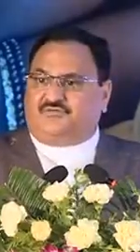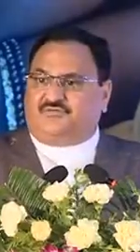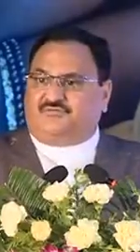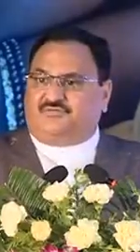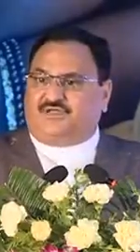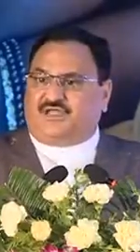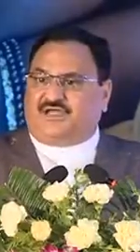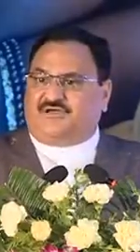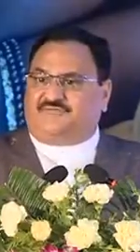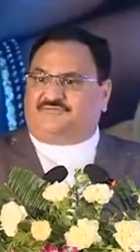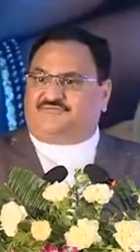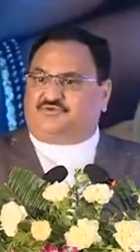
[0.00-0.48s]

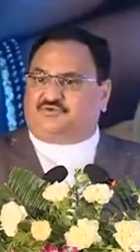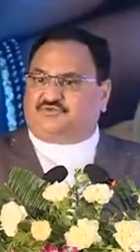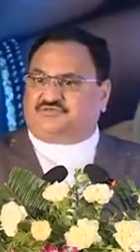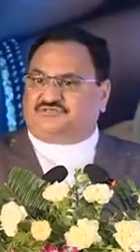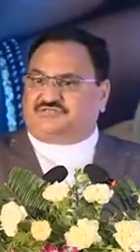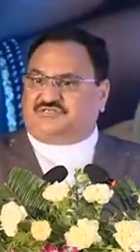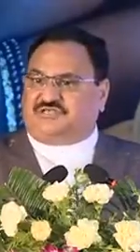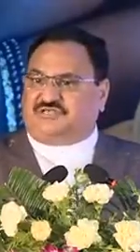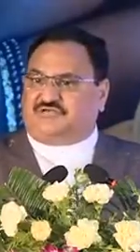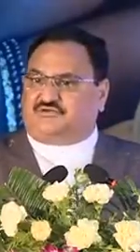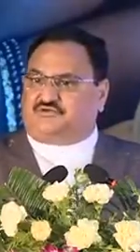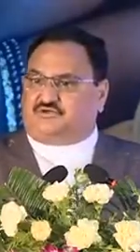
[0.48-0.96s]
We have to
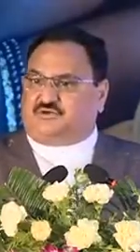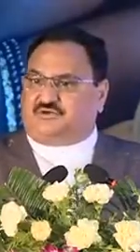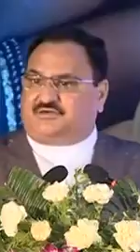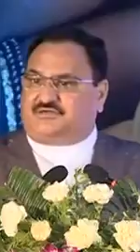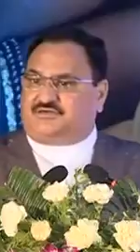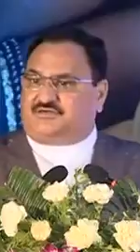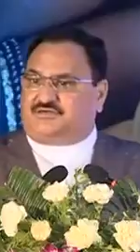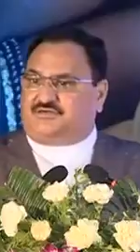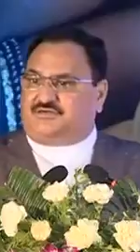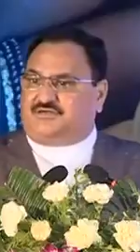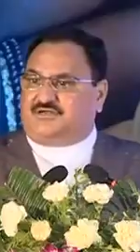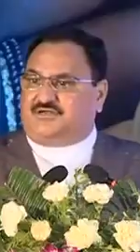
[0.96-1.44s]
see to
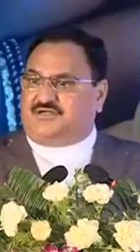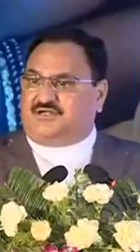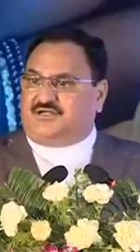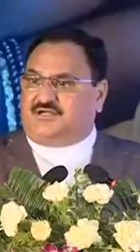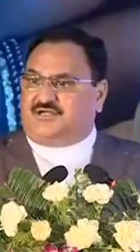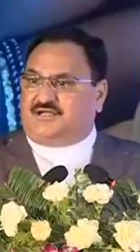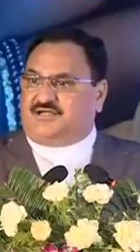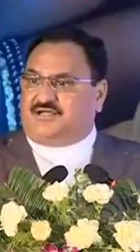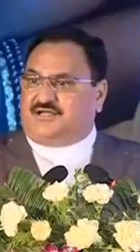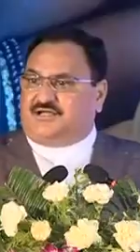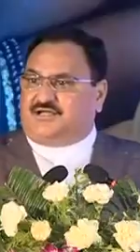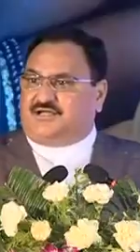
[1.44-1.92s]
it
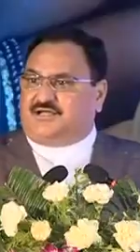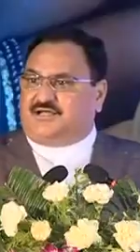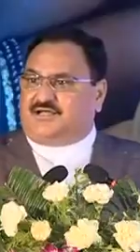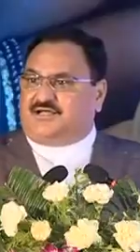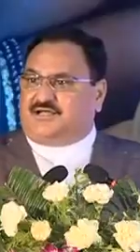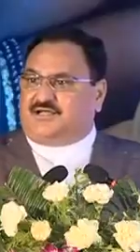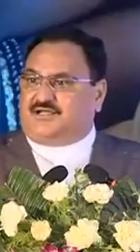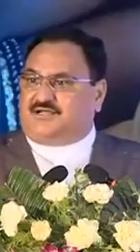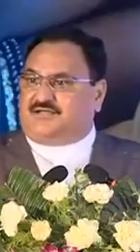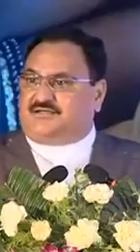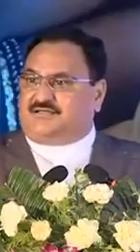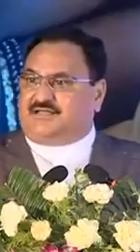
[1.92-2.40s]

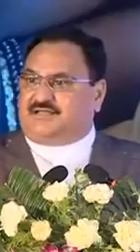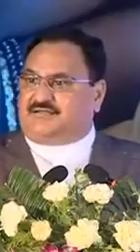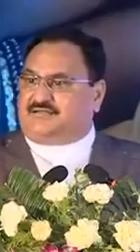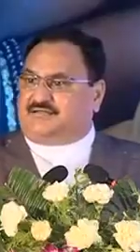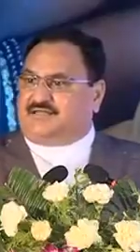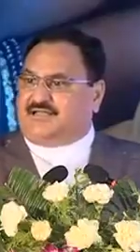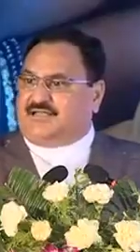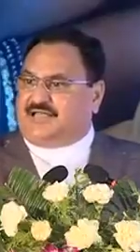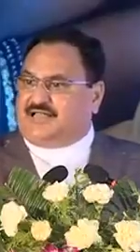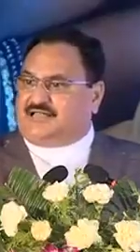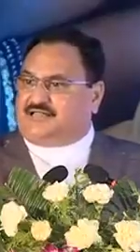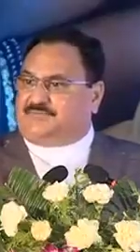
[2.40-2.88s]
that
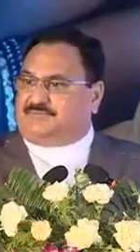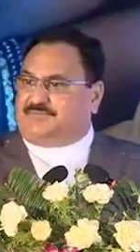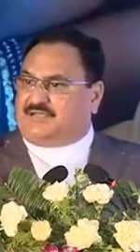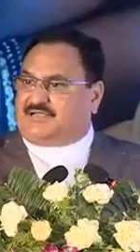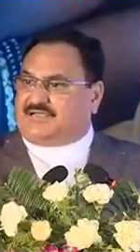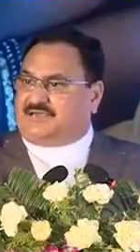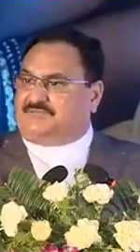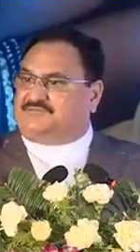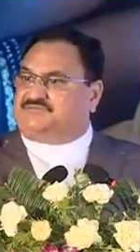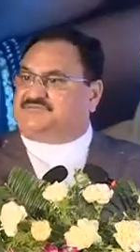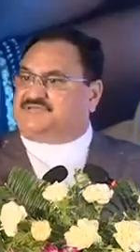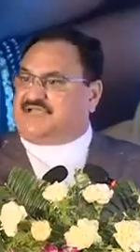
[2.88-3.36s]
the health
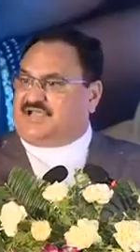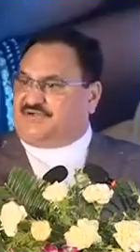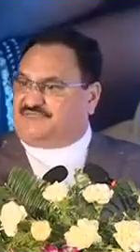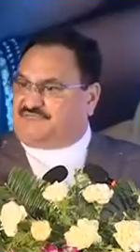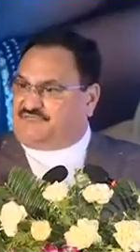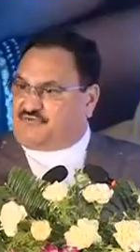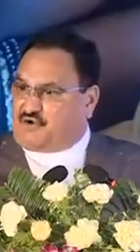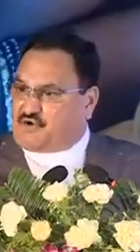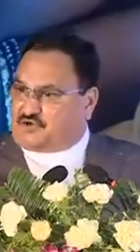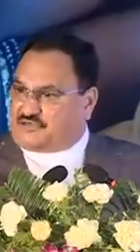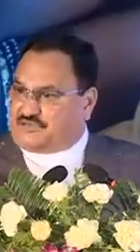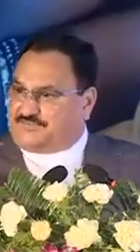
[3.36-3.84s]
becomes
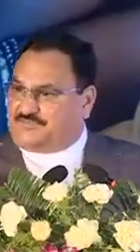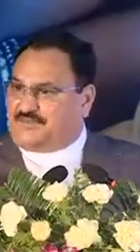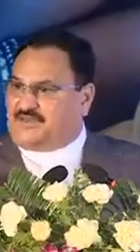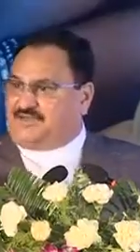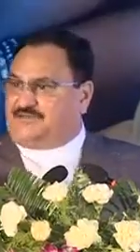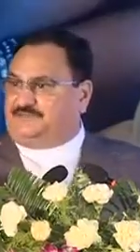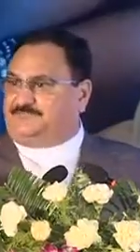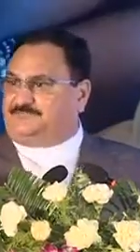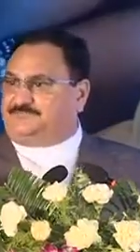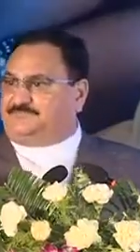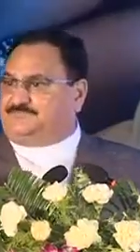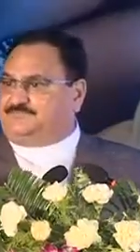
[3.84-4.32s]

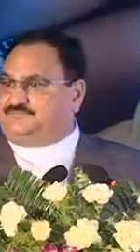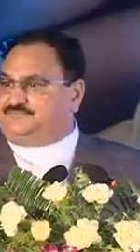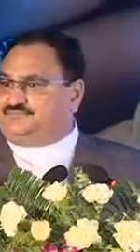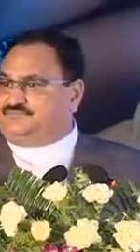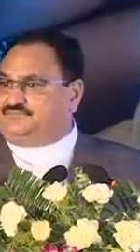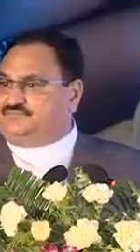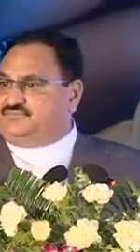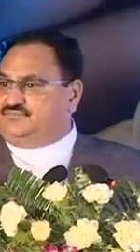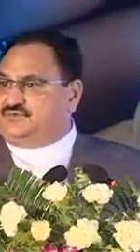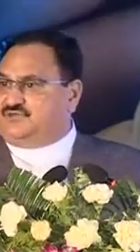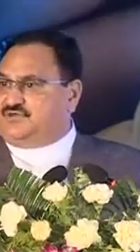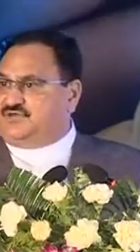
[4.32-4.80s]
affordable.
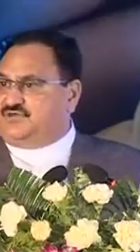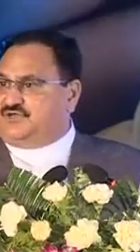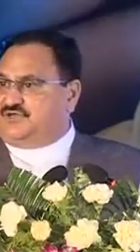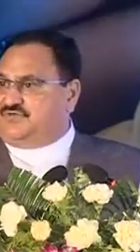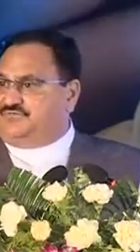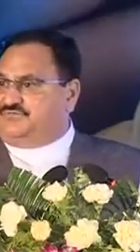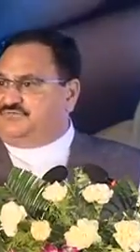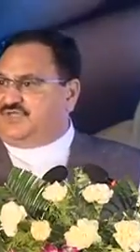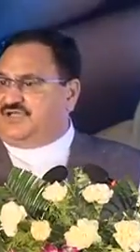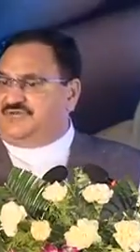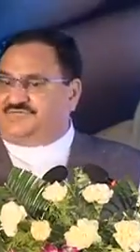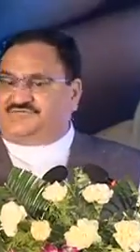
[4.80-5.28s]

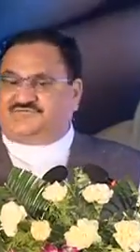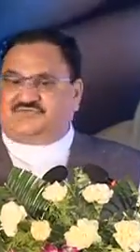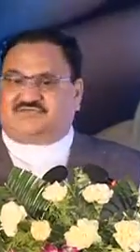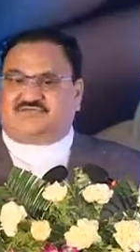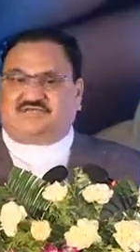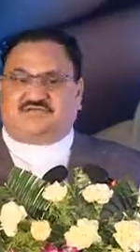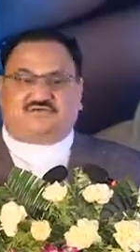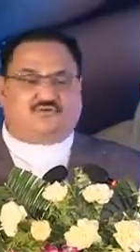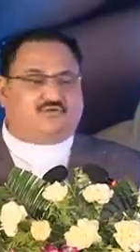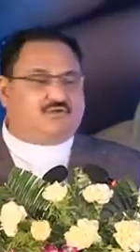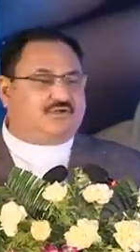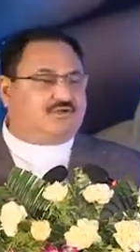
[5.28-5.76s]
We have to
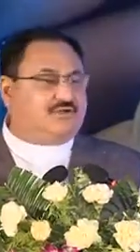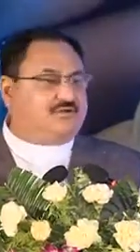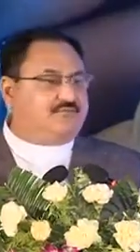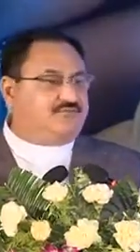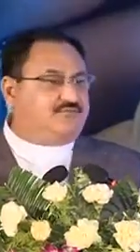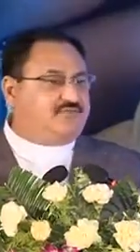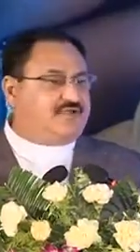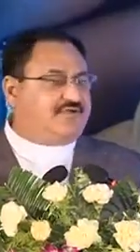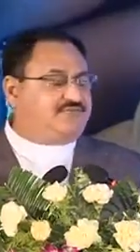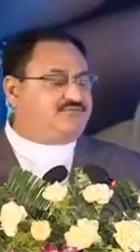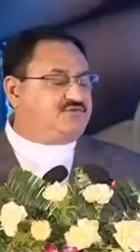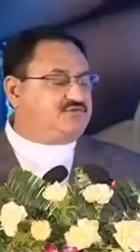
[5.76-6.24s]
see
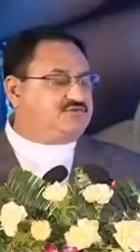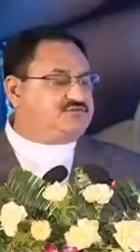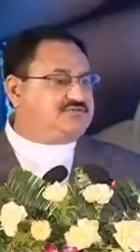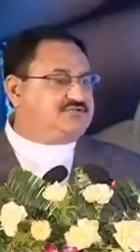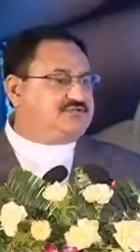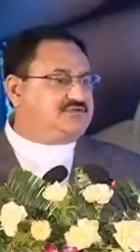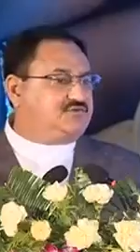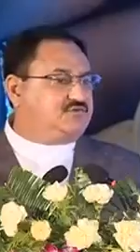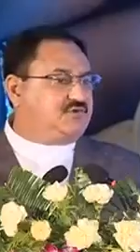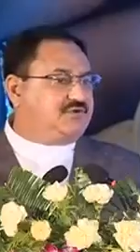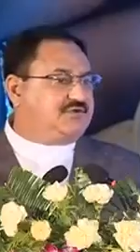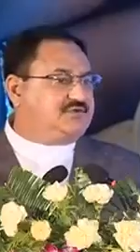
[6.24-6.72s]

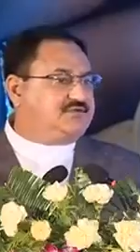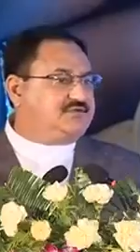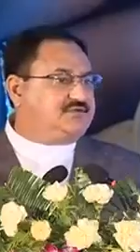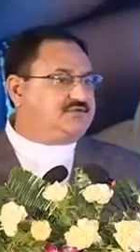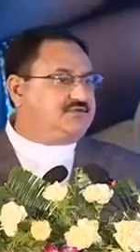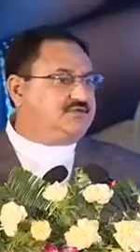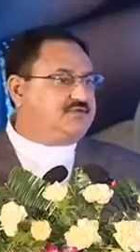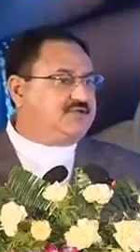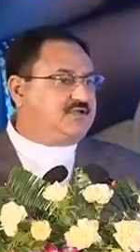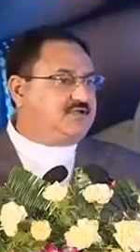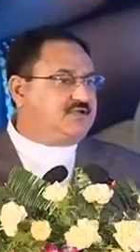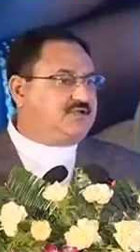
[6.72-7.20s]
to it
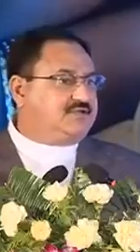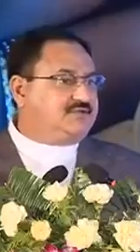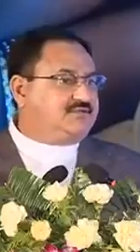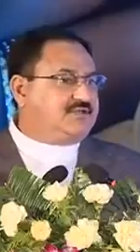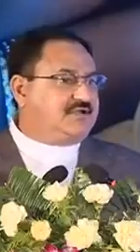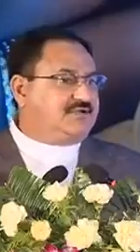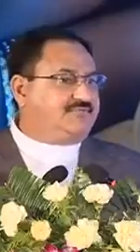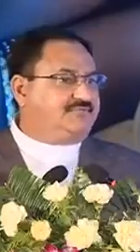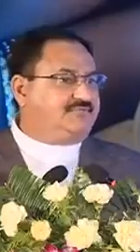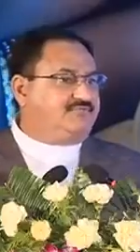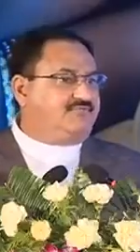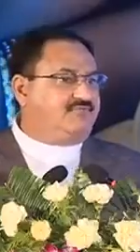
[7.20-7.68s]

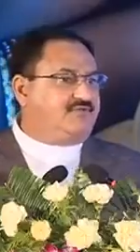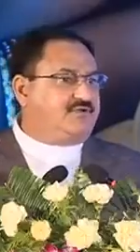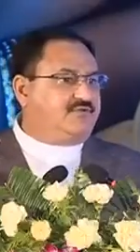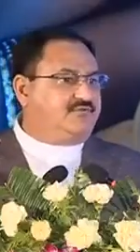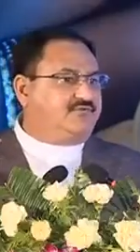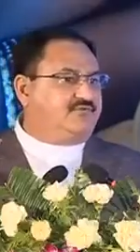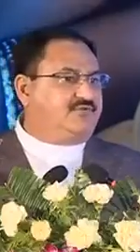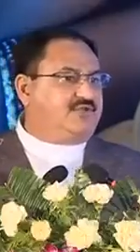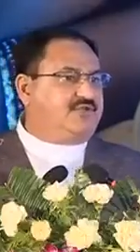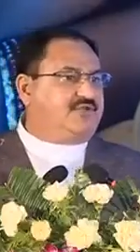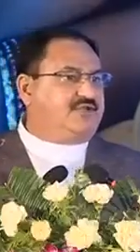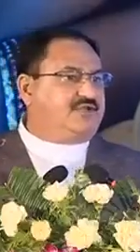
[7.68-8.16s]
that
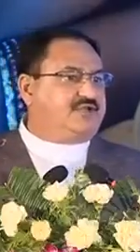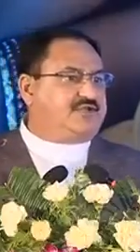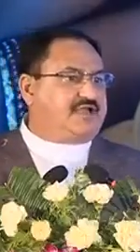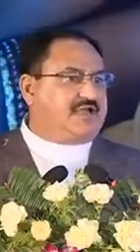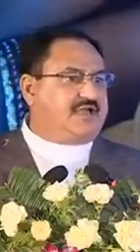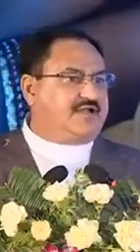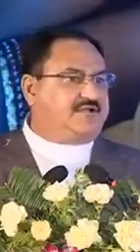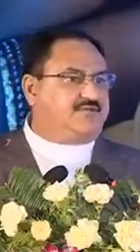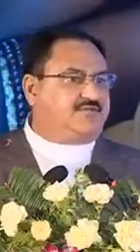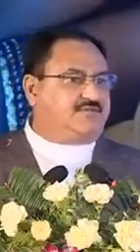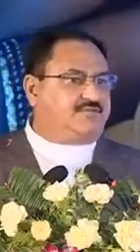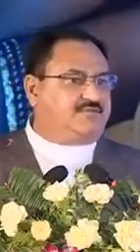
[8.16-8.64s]
we
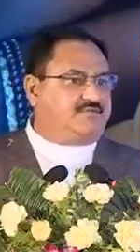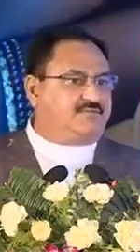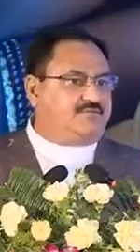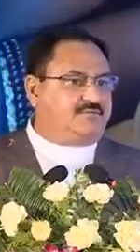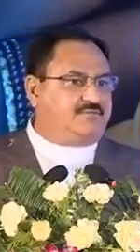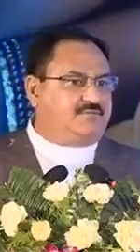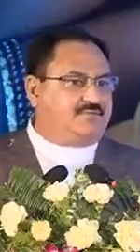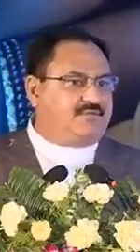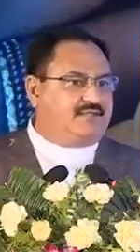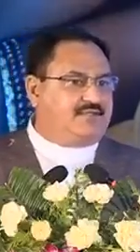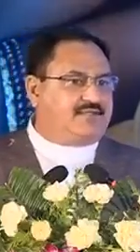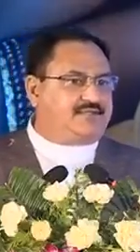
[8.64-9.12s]
can
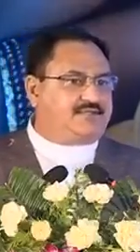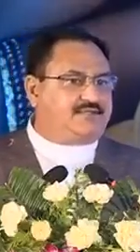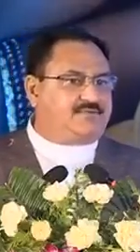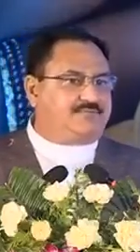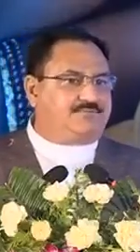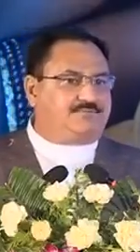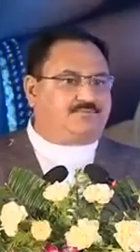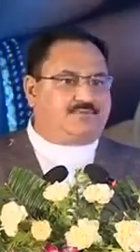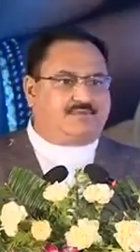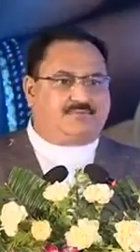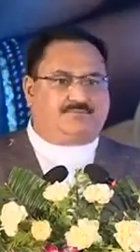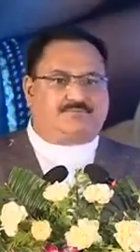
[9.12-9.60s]

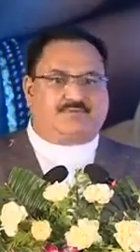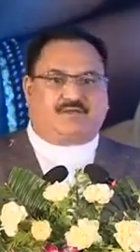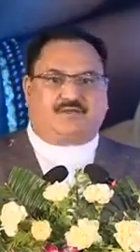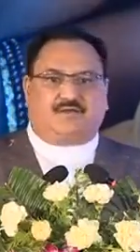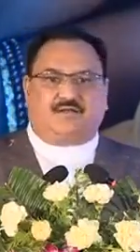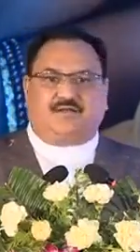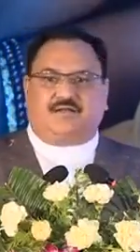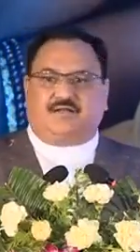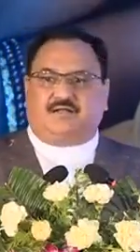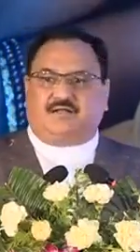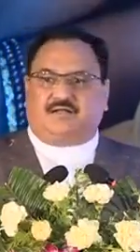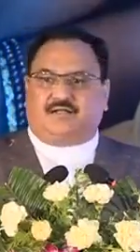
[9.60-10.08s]
make people